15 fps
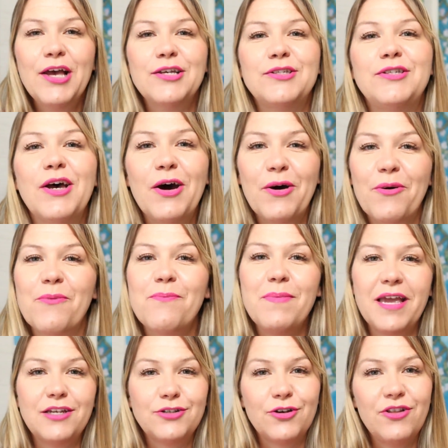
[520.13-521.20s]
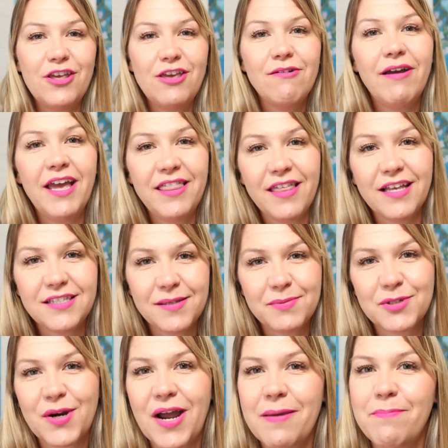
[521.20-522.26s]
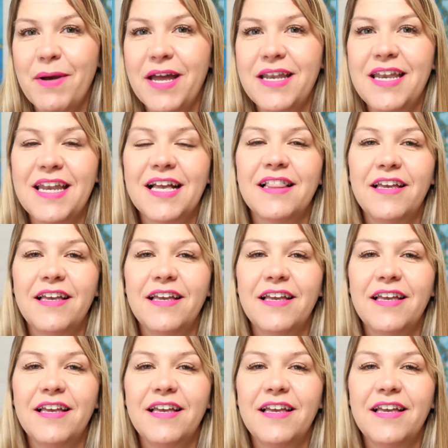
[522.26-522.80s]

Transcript: So make sure that you hit that subscribe button,